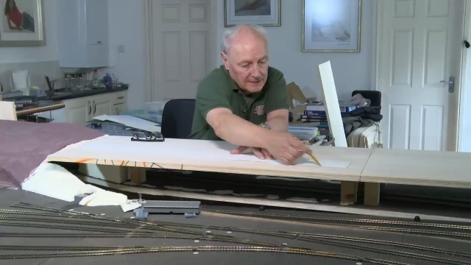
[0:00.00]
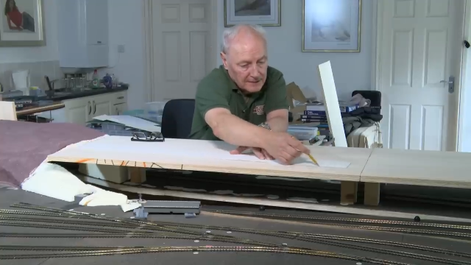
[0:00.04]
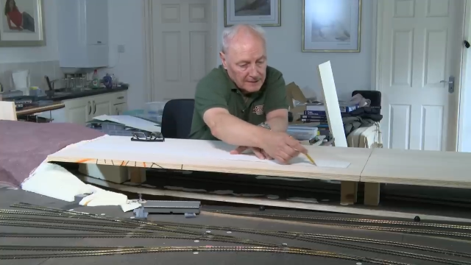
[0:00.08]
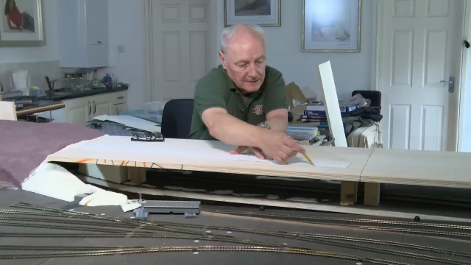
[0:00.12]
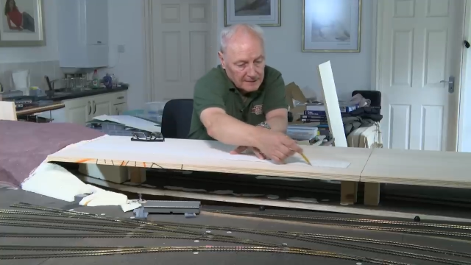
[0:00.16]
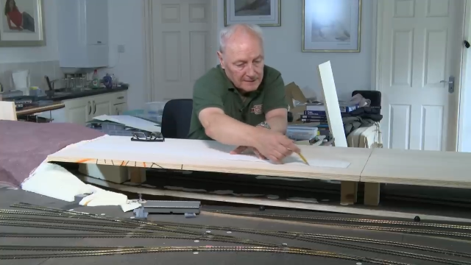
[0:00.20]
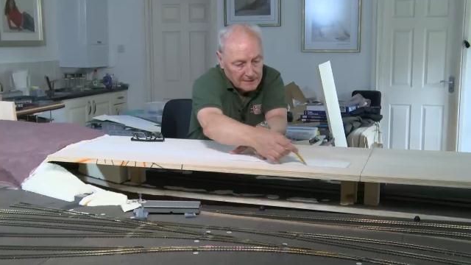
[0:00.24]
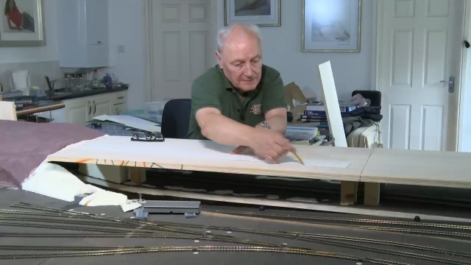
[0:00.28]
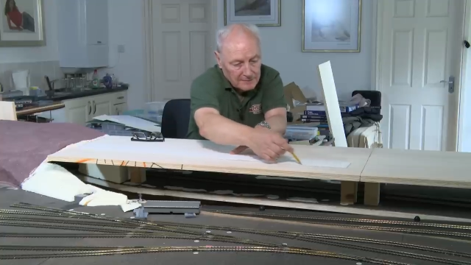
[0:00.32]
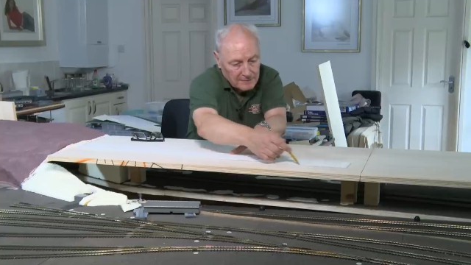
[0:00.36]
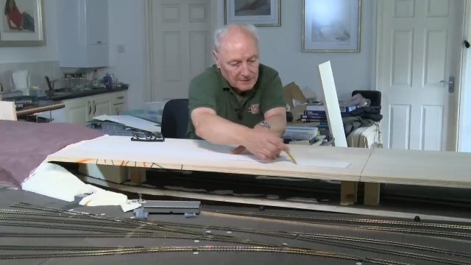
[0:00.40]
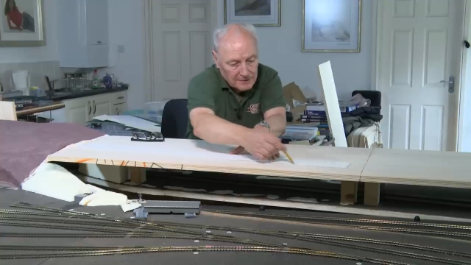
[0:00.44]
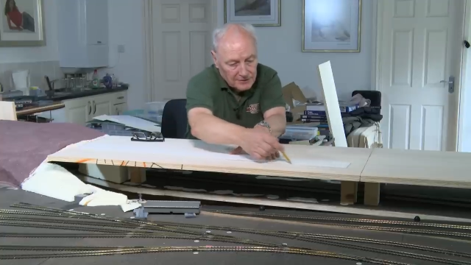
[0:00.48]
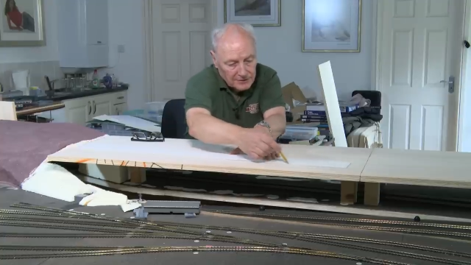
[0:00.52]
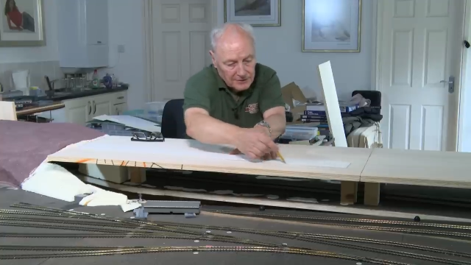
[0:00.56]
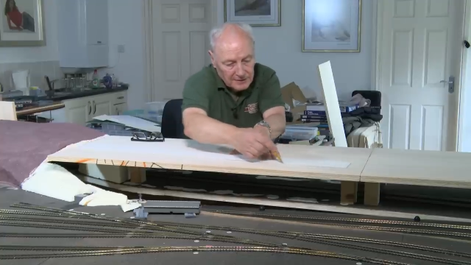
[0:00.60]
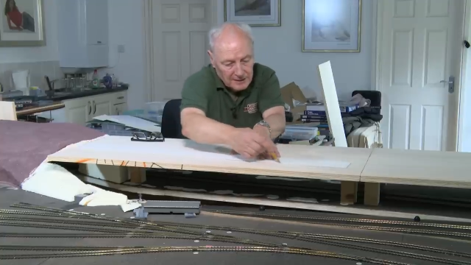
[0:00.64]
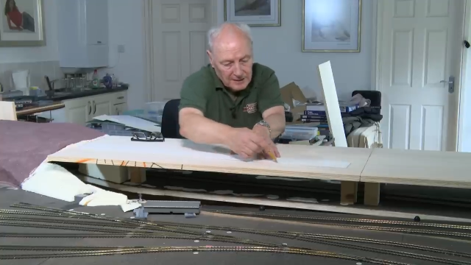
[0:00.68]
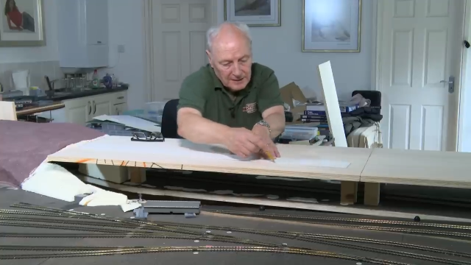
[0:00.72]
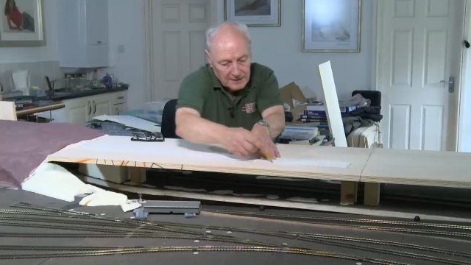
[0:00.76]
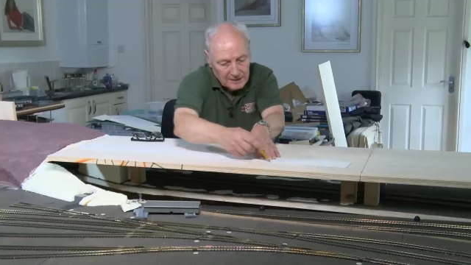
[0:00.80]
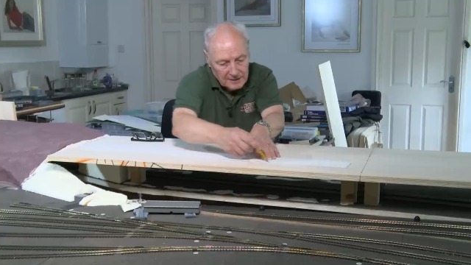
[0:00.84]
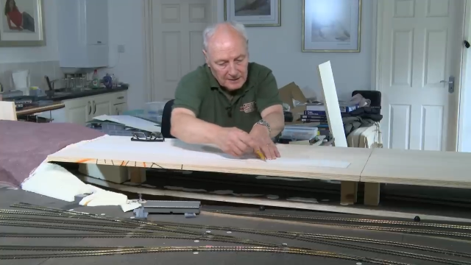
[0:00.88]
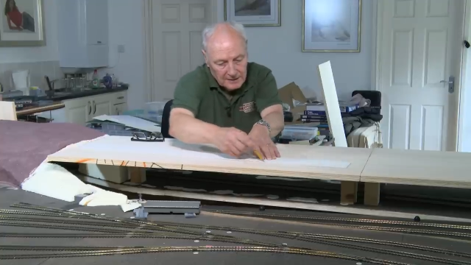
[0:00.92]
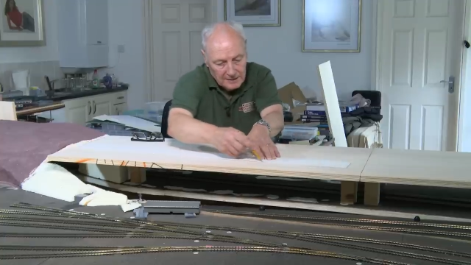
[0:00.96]
I
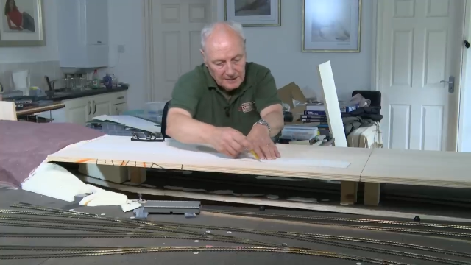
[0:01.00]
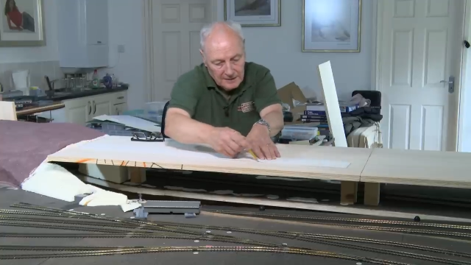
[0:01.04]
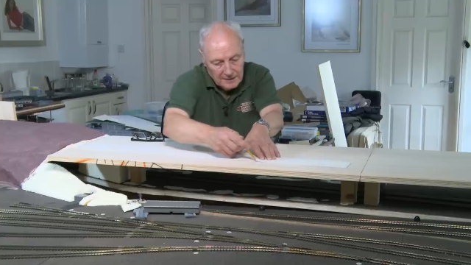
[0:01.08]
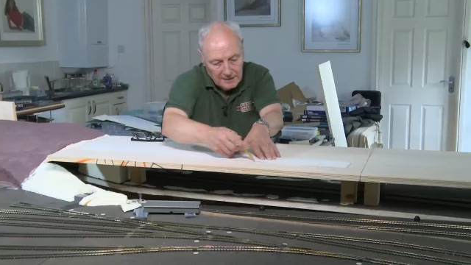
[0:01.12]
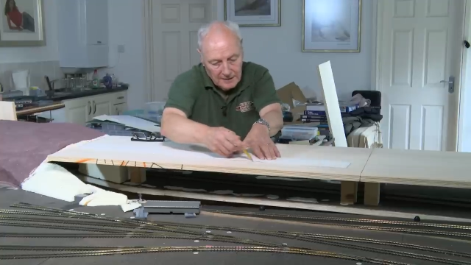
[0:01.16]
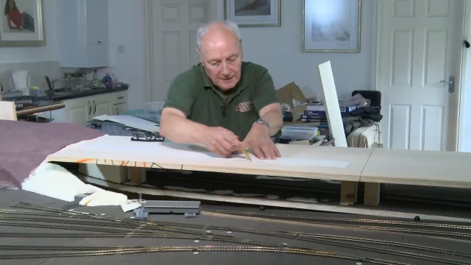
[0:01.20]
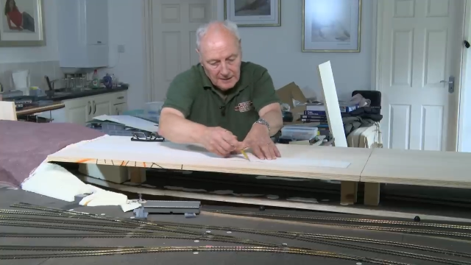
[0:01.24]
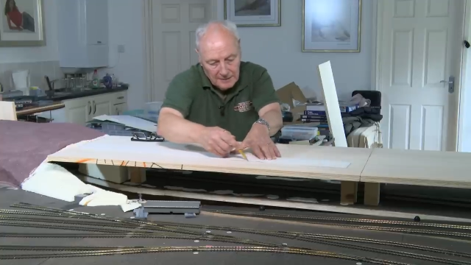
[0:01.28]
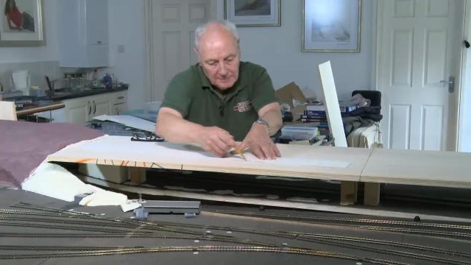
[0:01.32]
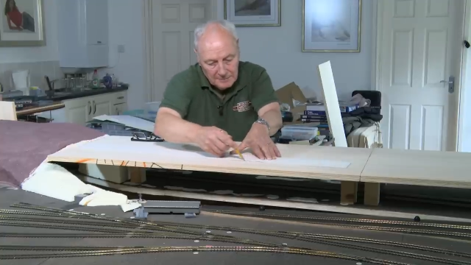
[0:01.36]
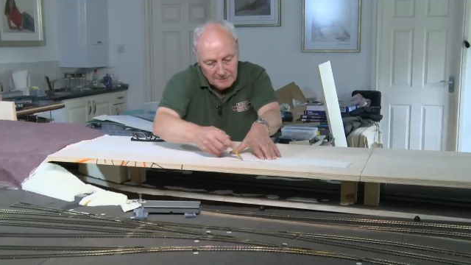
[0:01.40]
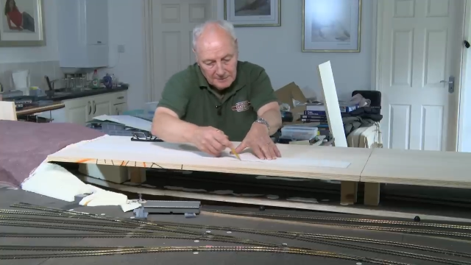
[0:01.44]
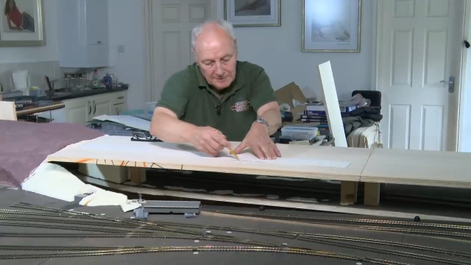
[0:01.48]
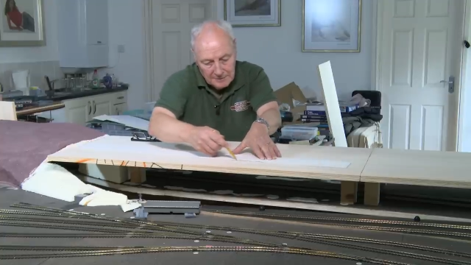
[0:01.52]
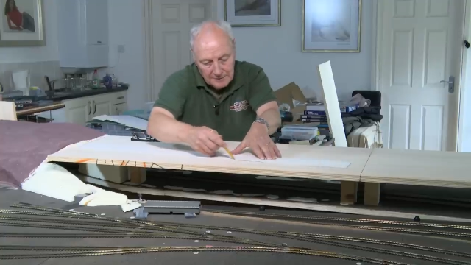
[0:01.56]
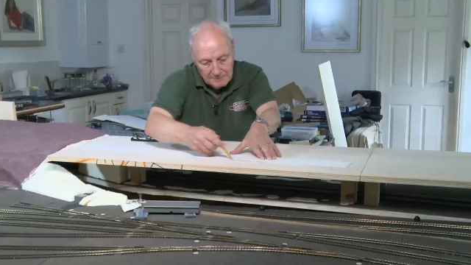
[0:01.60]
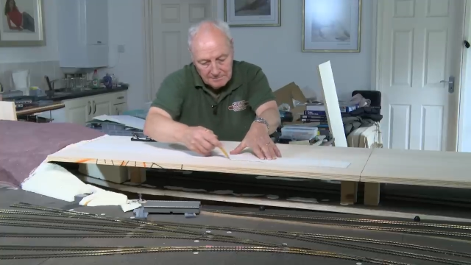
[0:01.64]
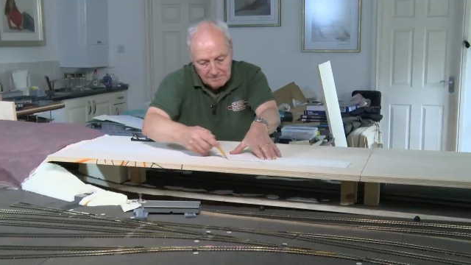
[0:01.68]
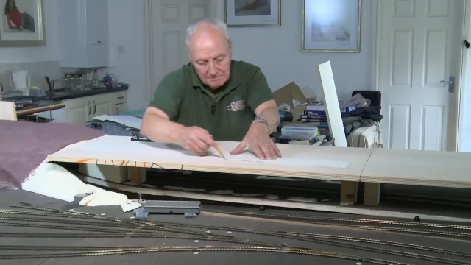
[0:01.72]
think I'm